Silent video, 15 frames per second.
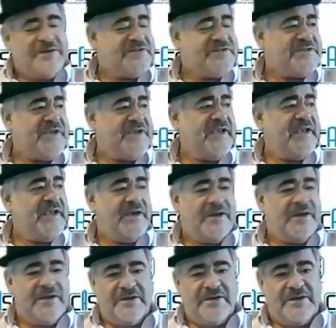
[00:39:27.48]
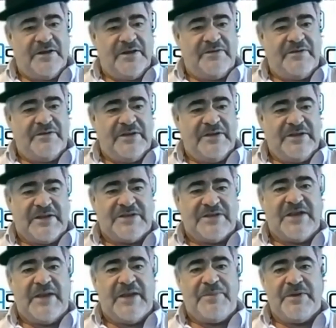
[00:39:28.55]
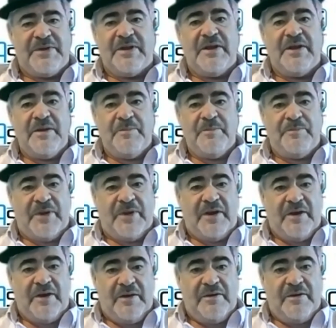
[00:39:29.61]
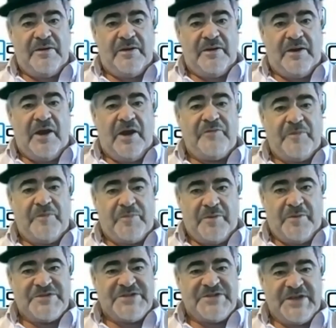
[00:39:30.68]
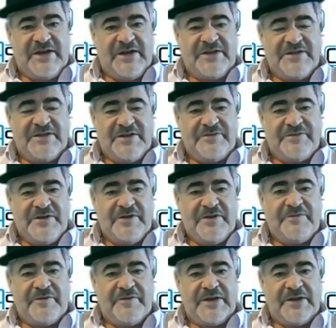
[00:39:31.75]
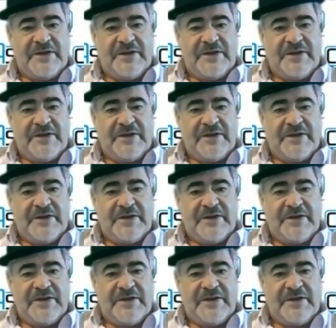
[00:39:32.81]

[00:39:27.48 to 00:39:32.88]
to say, you know, it does happen, but over promising and under delivering.